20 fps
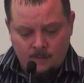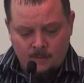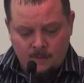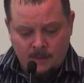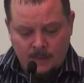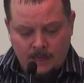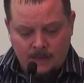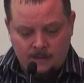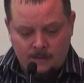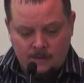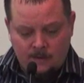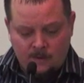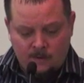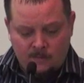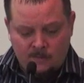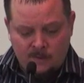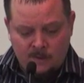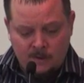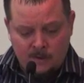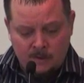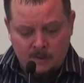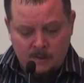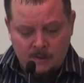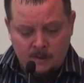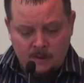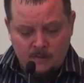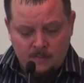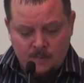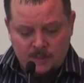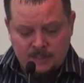that are
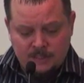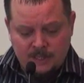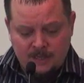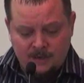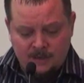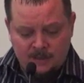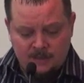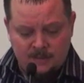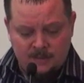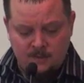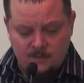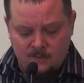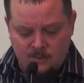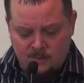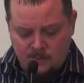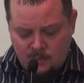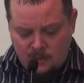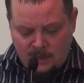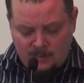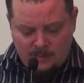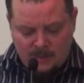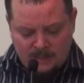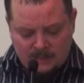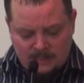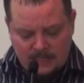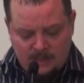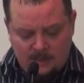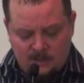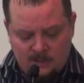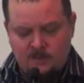missionaries to, I'm not
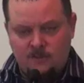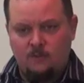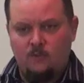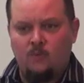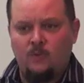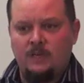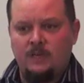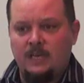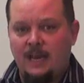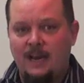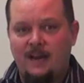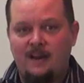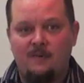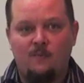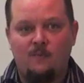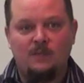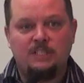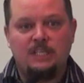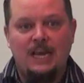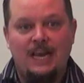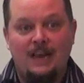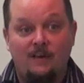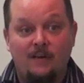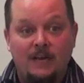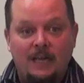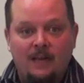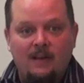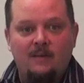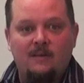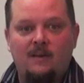exactly sure which
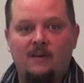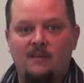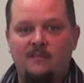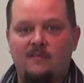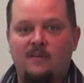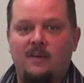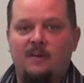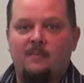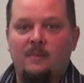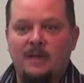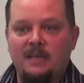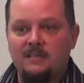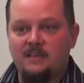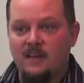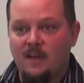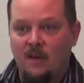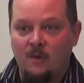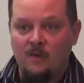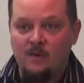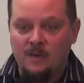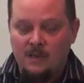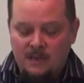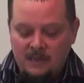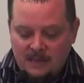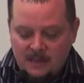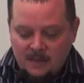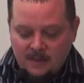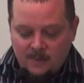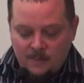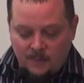area of Mexico,
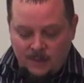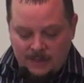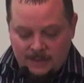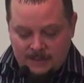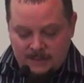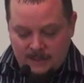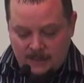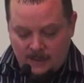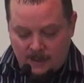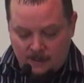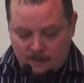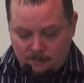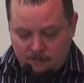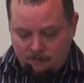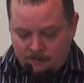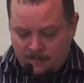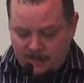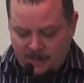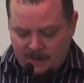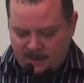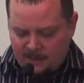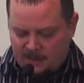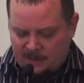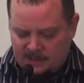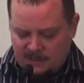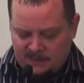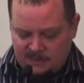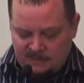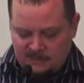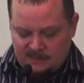but and it
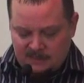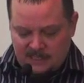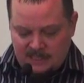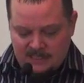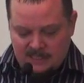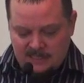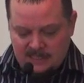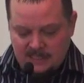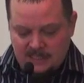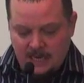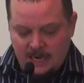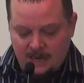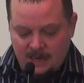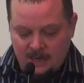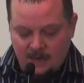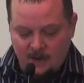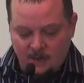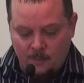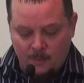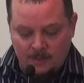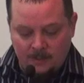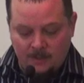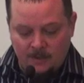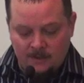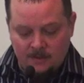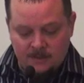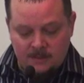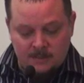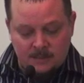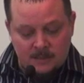isn't stated here, but
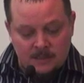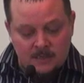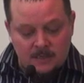there's